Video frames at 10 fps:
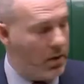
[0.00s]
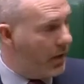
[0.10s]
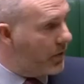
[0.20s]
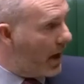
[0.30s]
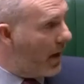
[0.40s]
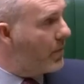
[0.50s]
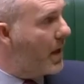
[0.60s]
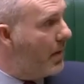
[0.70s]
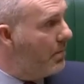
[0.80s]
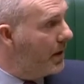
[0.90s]
I've kept
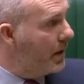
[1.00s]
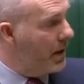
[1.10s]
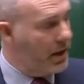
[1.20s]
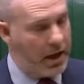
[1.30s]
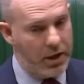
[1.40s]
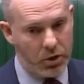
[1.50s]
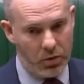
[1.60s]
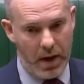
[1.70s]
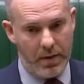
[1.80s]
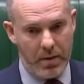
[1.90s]
them engaged
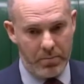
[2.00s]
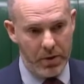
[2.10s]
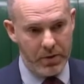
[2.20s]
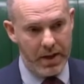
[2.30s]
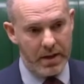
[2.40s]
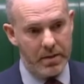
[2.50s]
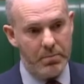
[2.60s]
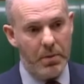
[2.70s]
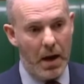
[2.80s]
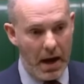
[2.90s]
throughout that process,
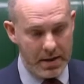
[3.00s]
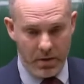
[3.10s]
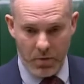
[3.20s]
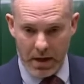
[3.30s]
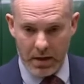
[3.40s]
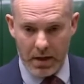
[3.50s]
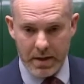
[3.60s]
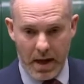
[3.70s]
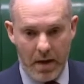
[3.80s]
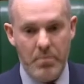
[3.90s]
as I
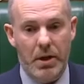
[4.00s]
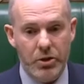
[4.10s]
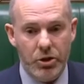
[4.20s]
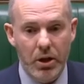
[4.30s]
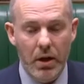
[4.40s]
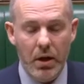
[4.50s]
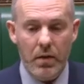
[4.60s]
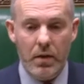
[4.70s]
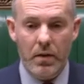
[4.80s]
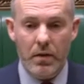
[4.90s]
recognise how much
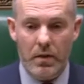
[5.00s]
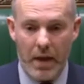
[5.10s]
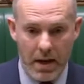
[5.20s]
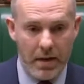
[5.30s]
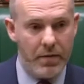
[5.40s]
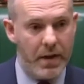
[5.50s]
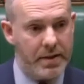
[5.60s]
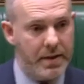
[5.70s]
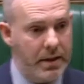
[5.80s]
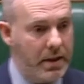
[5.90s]
that they
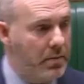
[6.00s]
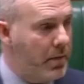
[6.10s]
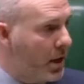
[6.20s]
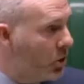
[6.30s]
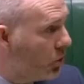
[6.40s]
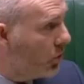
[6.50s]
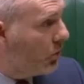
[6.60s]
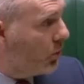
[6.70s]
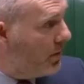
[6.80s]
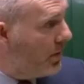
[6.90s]
invested in making sure
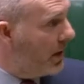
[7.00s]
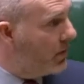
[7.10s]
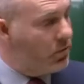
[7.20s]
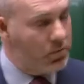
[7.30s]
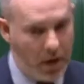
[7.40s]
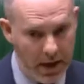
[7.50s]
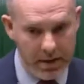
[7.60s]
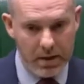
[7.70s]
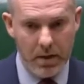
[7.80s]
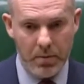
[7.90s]
that we made the
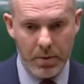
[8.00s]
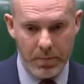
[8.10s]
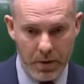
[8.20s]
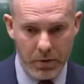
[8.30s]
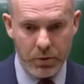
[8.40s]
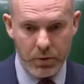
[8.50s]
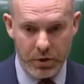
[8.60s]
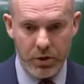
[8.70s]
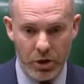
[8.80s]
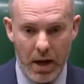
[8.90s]
right proposals
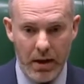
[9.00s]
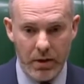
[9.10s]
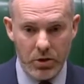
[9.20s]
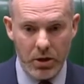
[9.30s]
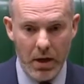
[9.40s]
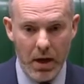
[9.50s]
to change.